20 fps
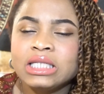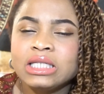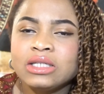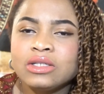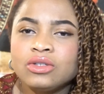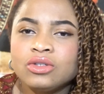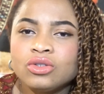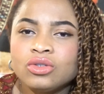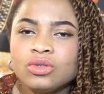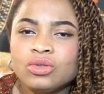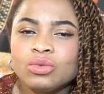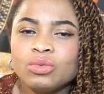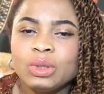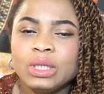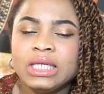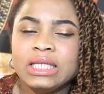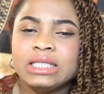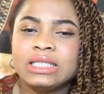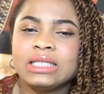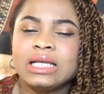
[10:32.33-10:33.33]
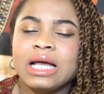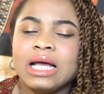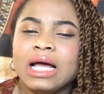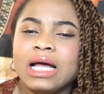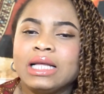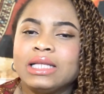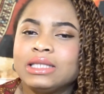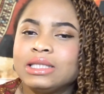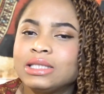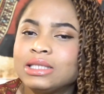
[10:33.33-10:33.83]
sweet
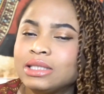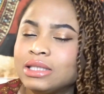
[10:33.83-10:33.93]
and